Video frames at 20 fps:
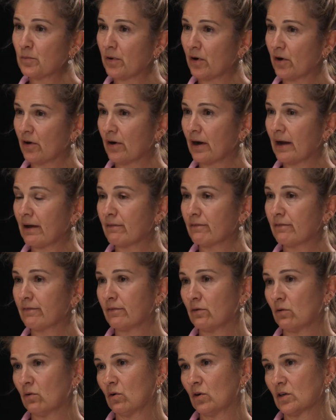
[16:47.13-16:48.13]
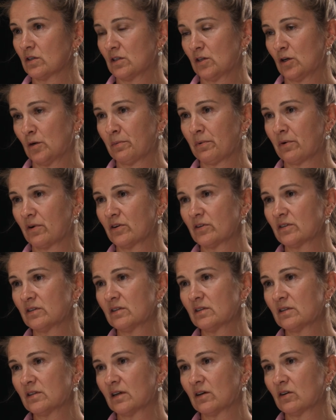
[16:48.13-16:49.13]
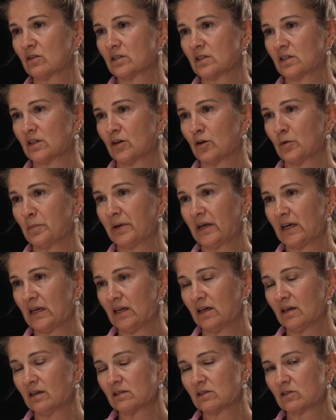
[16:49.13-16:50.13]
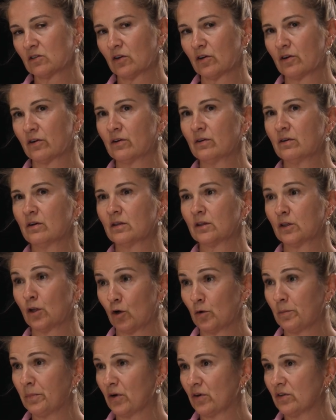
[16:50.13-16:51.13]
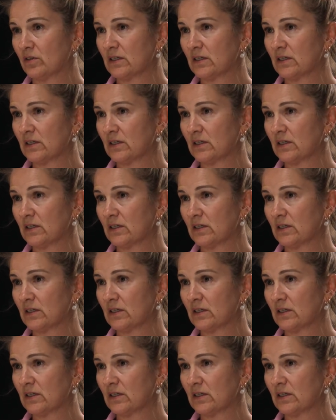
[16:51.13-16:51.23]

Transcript: program for osteoporosis and osteopenia, so low bone